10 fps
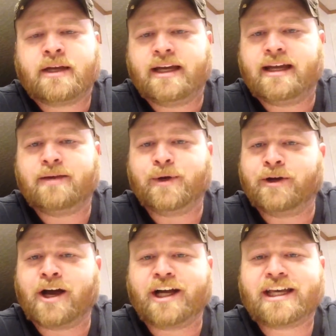It will
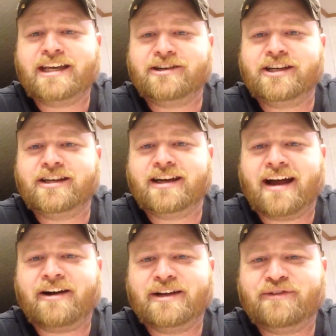not kill you
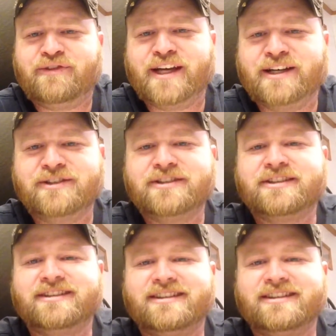how it feels.